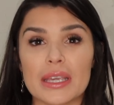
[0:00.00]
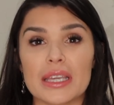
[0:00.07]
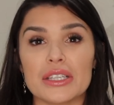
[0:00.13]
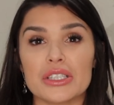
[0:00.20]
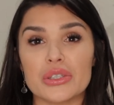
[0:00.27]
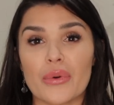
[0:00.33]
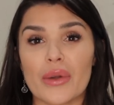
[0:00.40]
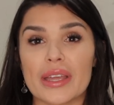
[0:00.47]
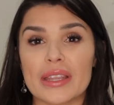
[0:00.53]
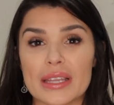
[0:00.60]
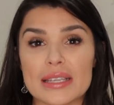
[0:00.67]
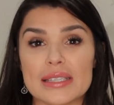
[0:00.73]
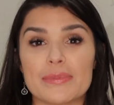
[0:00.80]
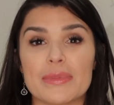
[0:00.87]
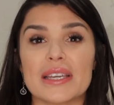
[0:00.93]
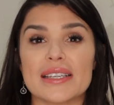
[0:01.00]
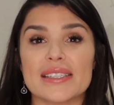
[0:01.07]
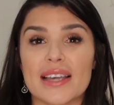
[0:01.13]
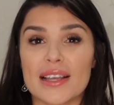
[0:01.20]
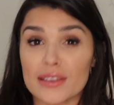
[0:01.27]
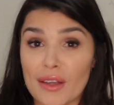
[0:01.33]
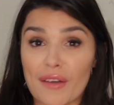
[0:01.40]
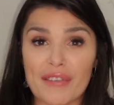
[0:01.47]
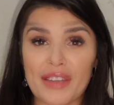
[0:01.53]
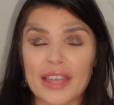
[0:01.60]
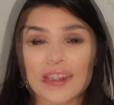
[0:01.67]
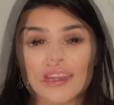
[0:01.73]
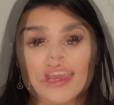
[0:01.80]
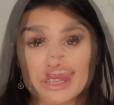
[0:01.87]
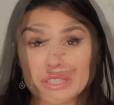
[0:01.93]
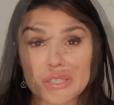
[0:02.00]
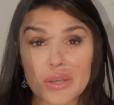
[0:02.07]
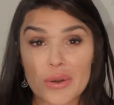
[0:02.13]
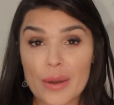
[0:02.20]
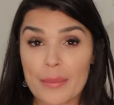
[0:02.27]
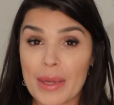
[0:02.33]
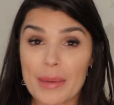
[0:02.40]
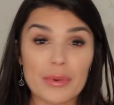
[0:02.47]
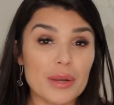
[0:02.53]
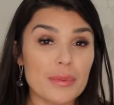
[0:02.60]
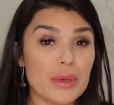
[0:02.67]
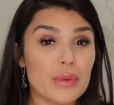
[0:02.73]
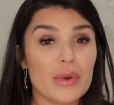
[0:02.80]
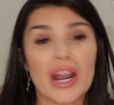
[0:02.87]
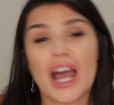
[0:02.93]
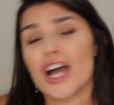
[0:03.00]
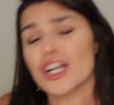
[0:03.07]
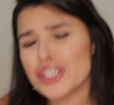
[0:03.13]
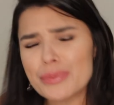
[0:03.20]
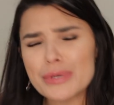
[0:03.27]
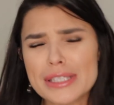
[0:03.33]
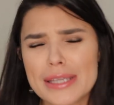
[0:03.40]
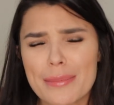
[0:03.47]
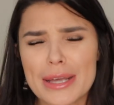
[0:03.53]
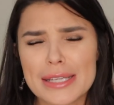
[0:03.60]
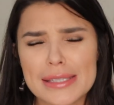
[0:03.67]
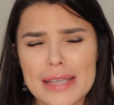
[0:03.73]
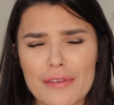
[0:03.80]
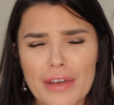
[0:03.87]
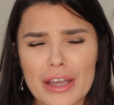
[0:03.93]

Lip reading: doing this because I love it. Comfort zone. I'm able to be 100% myself.